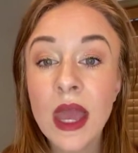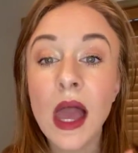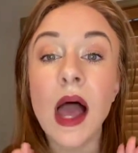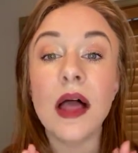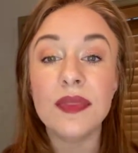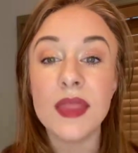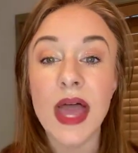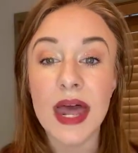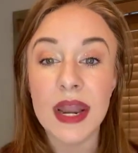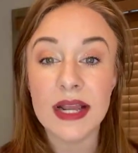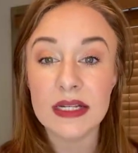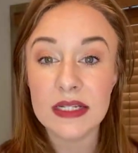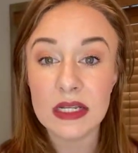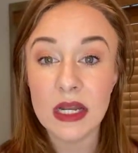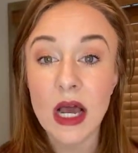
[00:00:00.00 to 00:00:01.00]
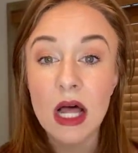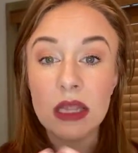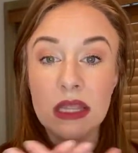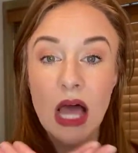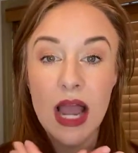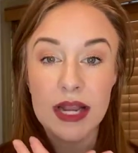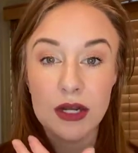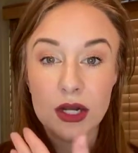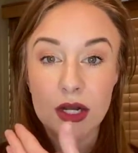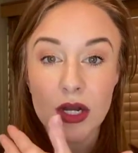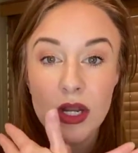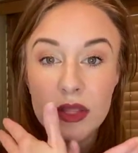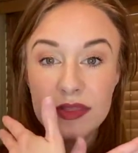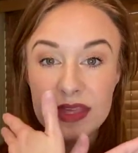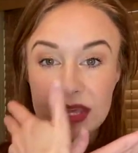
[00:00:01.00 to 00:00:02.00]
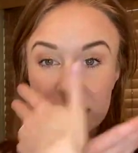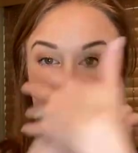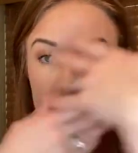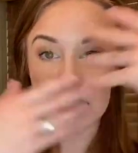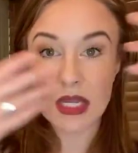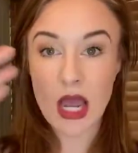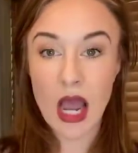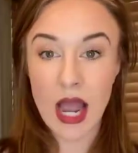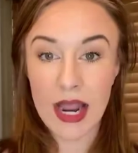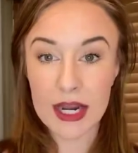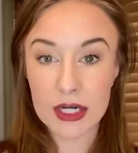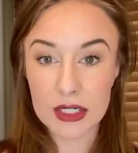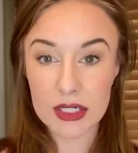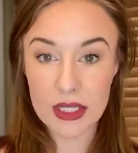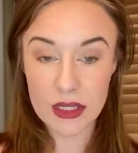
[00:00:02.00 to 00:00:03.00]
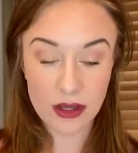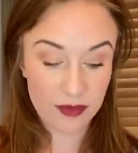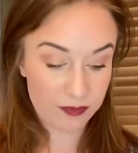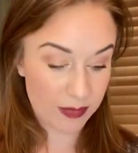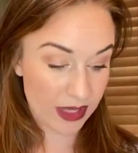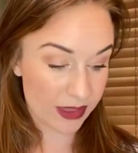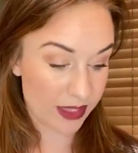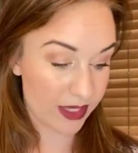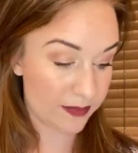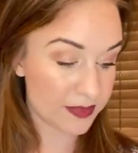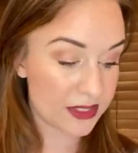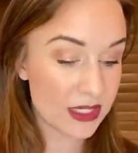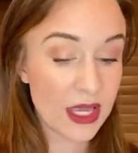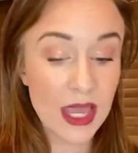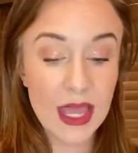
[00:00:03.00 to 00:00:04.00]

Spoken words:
And then I did a liner the entirety of my lips.